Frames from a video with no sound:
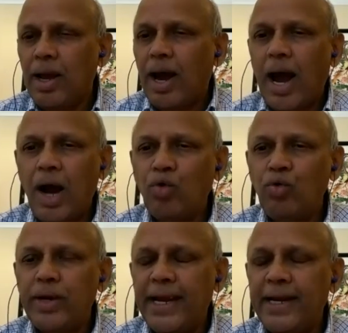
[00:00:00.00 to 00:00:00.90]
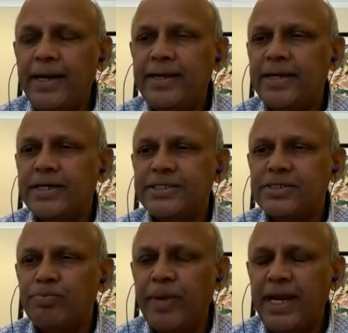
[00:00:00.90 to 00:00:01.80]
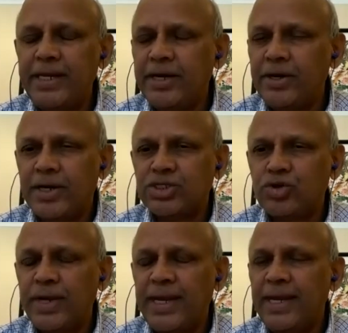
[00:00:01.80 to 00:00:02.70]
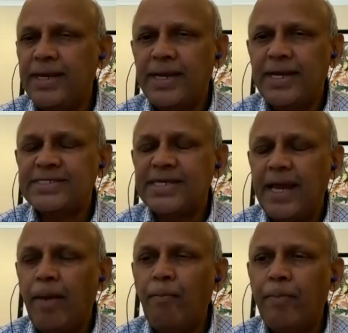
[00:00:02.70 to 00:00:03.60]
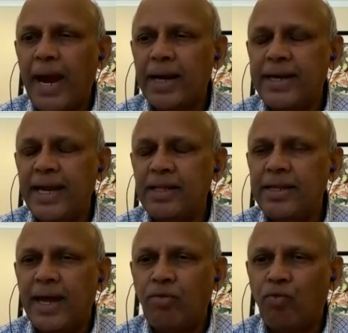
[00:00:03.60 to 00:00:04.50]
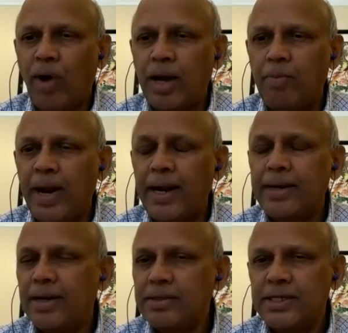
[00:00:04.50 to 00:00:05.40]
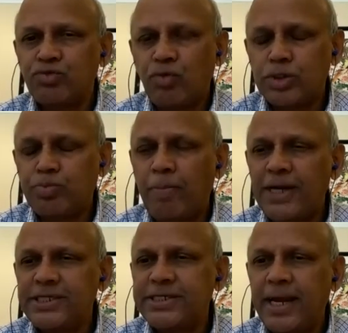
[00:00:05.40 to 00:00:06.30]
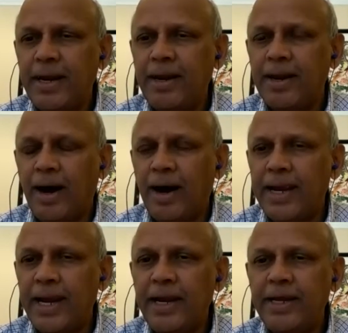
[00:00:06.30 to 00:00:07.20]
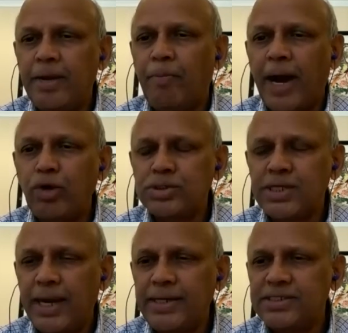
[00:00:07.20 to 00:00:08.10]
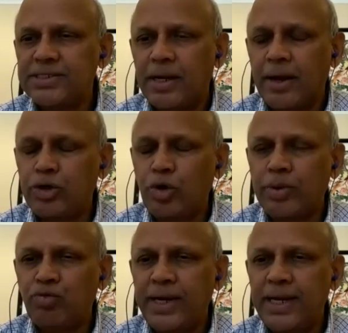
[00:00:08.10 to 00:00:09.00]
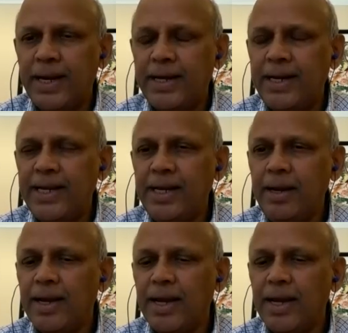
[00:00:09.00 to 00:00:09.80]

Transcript: How India's Meat Industry is Impacting the Environment. This was published in uh, Indian Bioscience in October 2019.